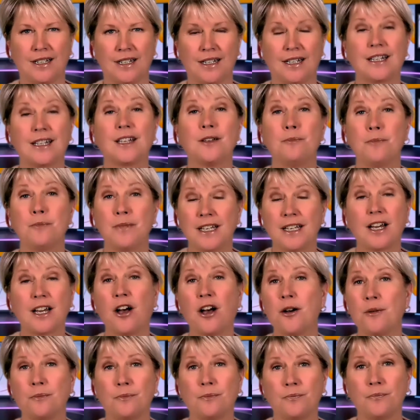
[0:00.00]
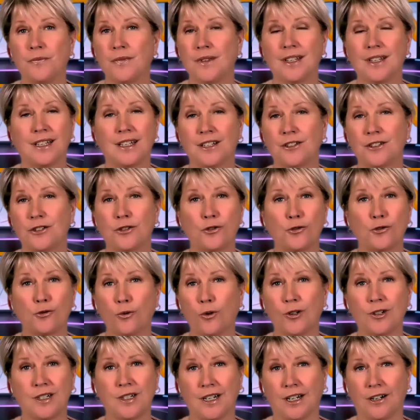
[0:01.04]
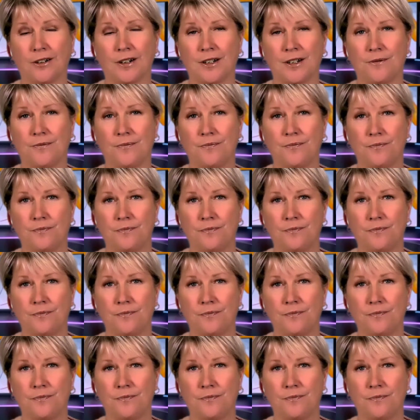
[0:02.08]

it can become extraordinary.